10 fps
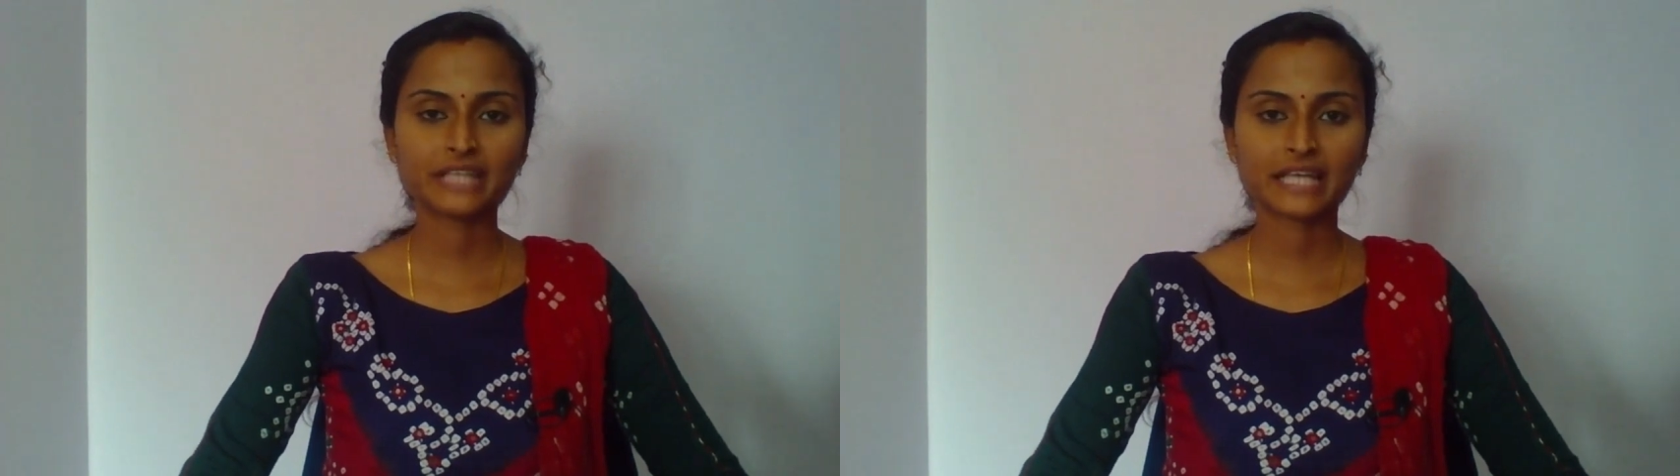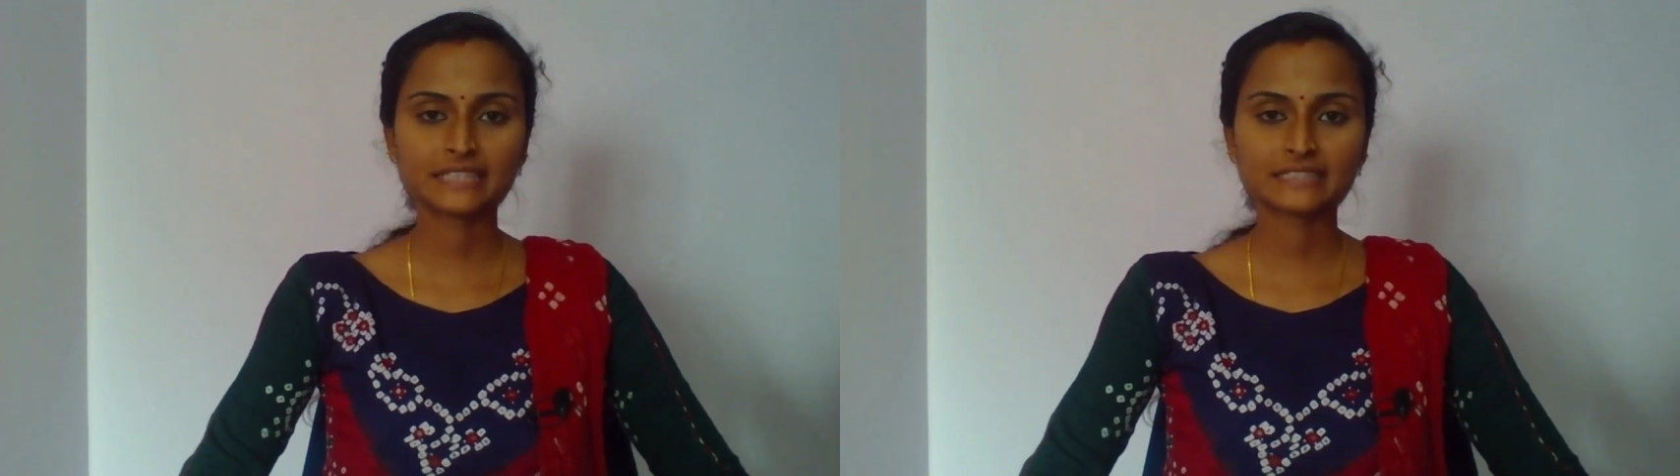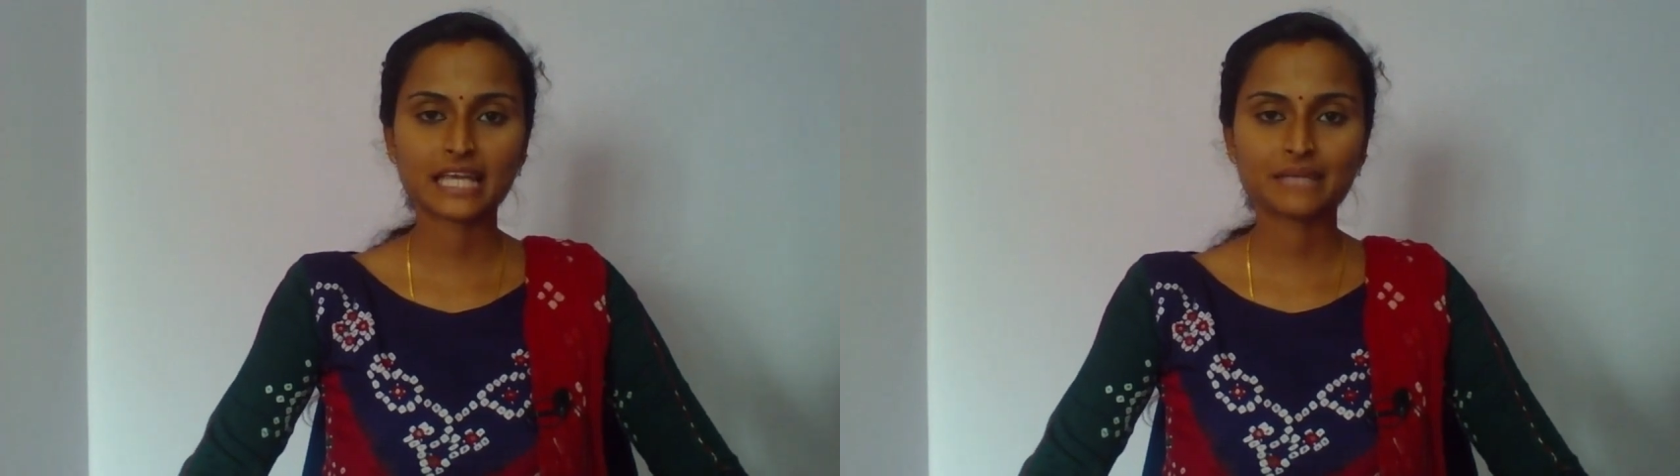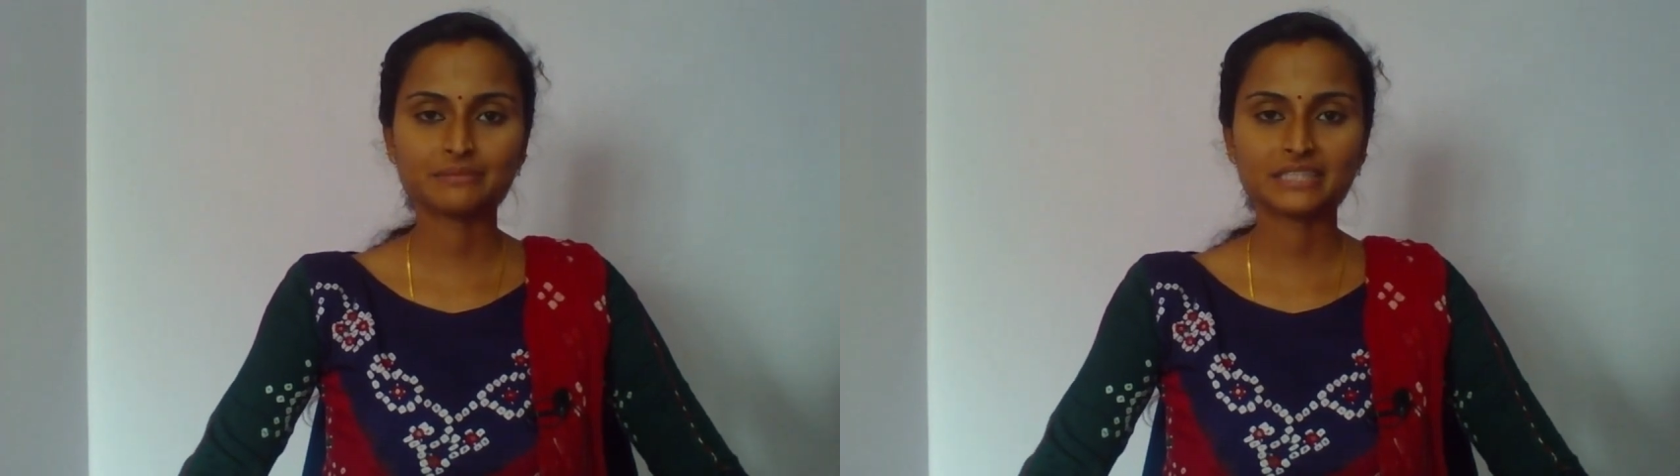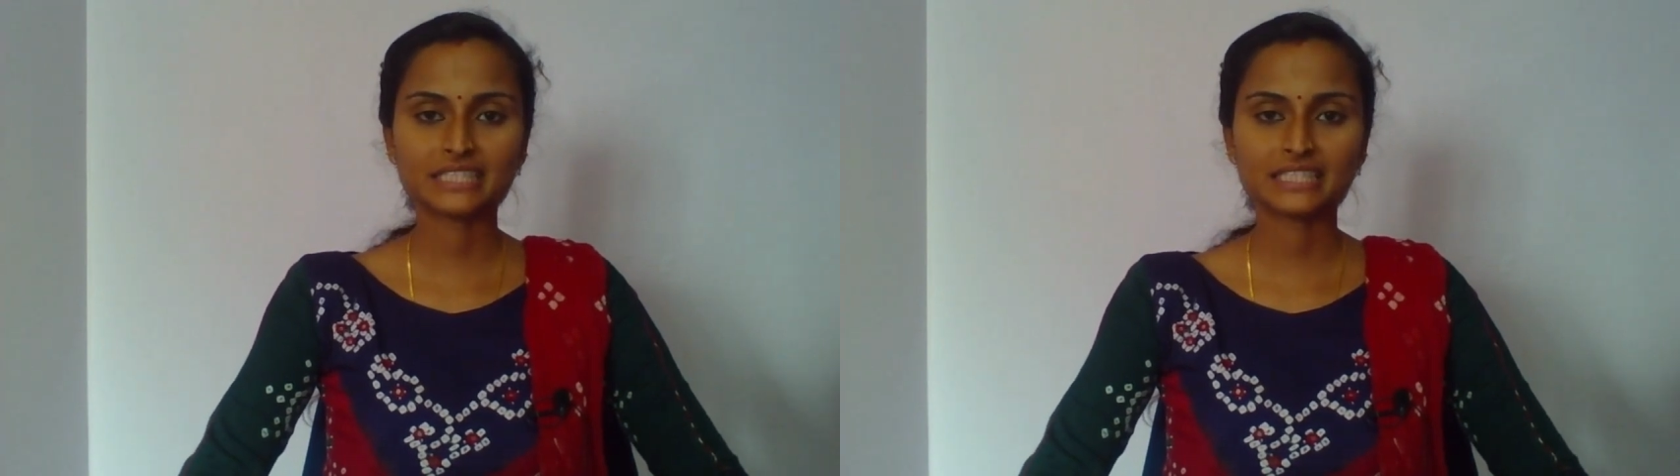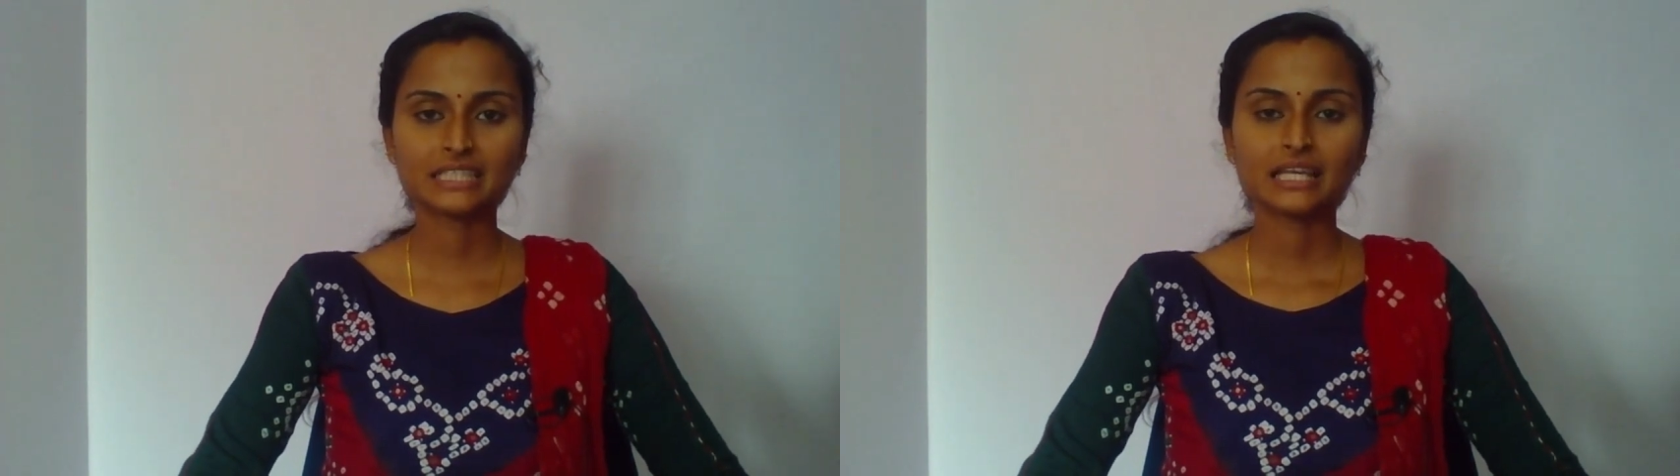tax liability.